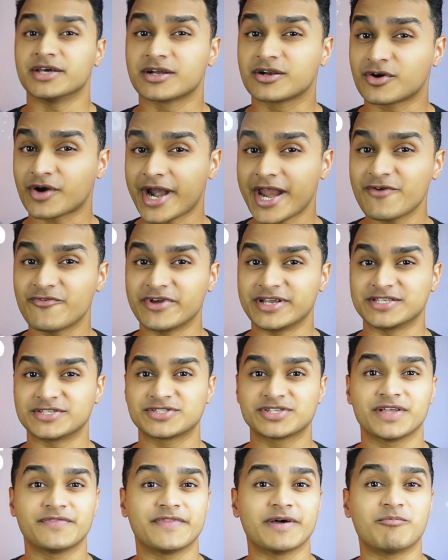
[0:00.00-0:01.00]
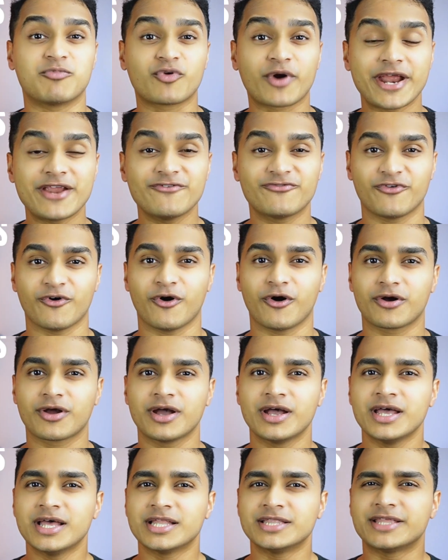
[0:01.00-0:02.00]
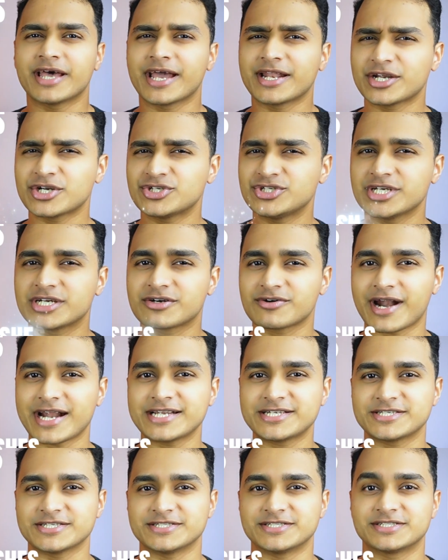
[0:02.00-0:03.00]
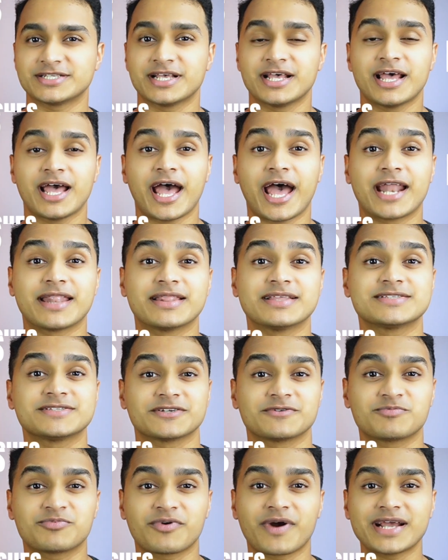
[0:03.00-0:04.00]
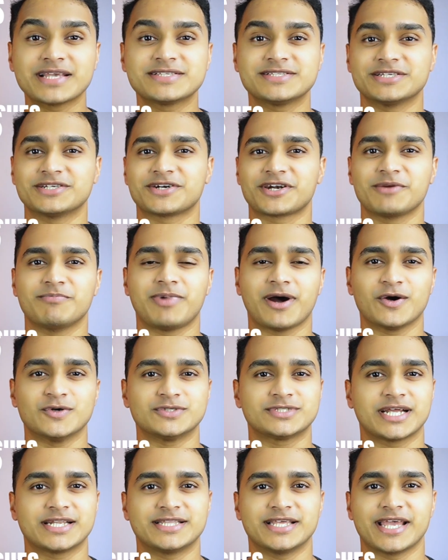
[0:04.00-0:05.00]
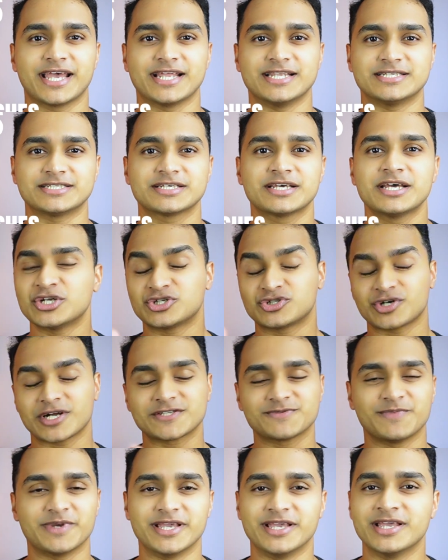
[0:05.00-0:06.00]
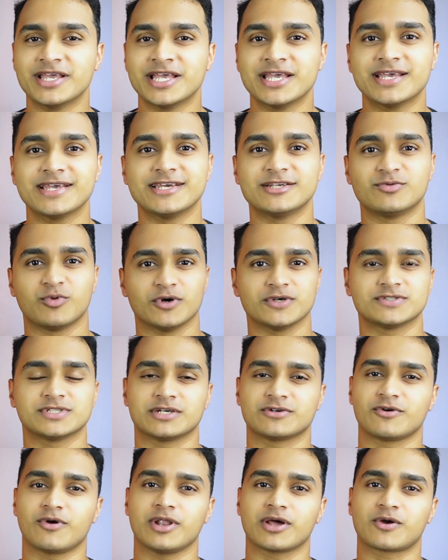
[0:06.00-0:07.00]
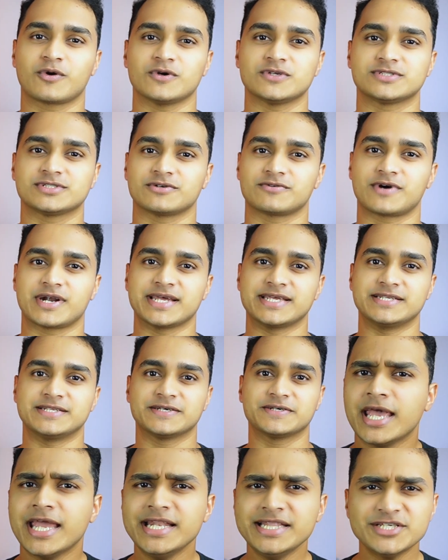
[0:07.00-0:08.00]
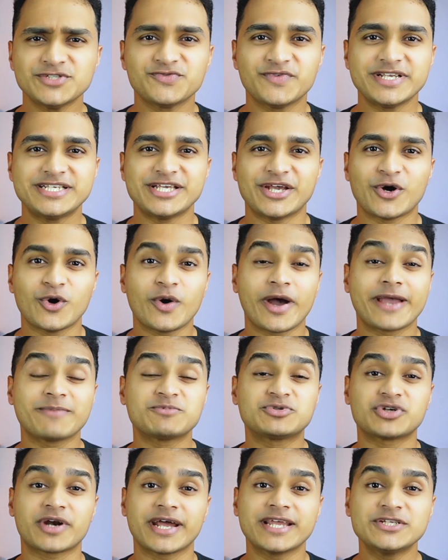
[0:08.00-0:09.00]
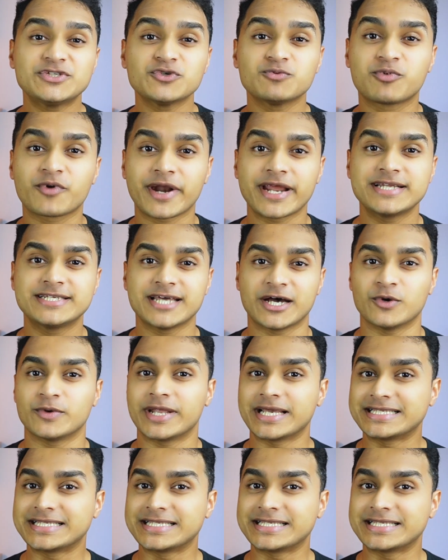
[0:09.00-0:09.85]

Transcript: The cravings, the brain fog, the energy crashes and the surprising rebound at the end. Trust me, it was a rollercoaster ride. In this video, I'm trying to break down